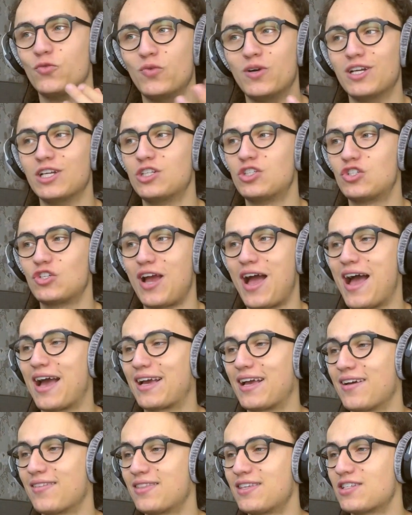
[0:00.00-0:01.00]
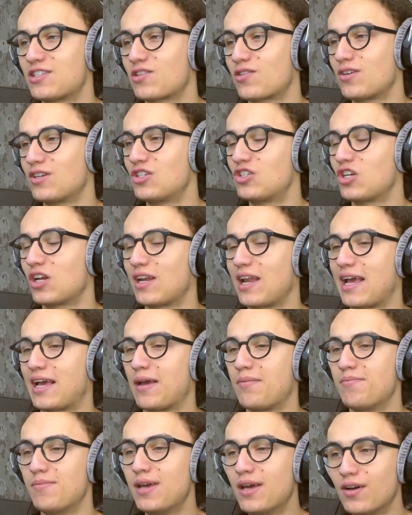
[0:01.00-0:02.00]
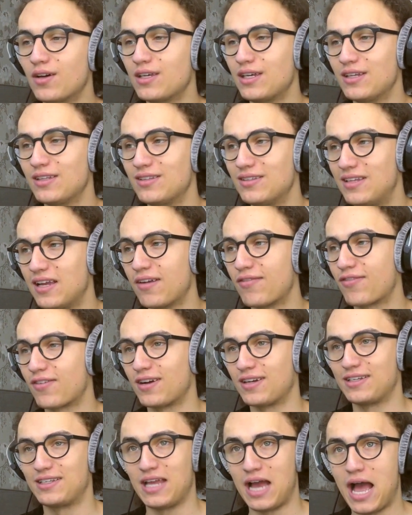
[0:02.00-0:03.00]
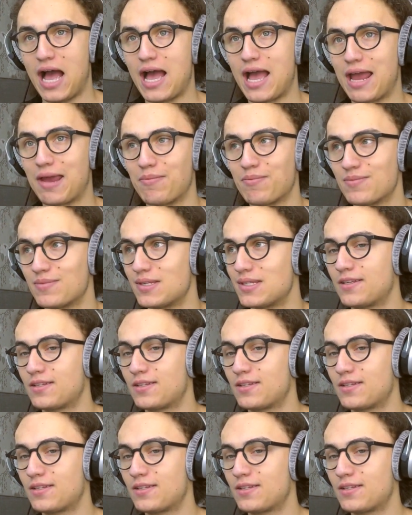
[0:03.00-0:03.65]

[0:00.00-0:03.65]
which I got this screenshot like a million different times.